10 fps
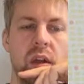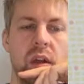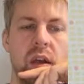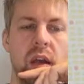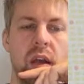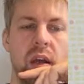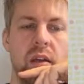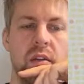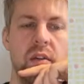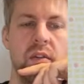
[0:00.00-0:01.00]

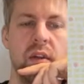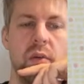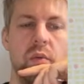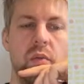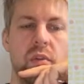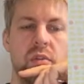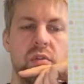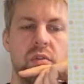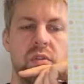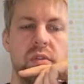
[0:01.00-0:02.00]
And then we will
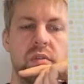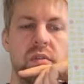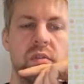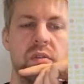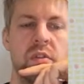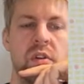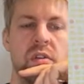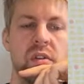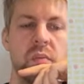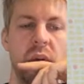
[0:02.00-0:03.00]
choose
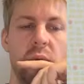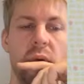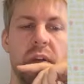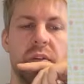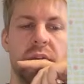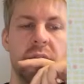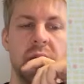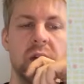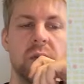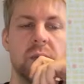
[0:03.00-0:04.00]
decreasing by 1, right?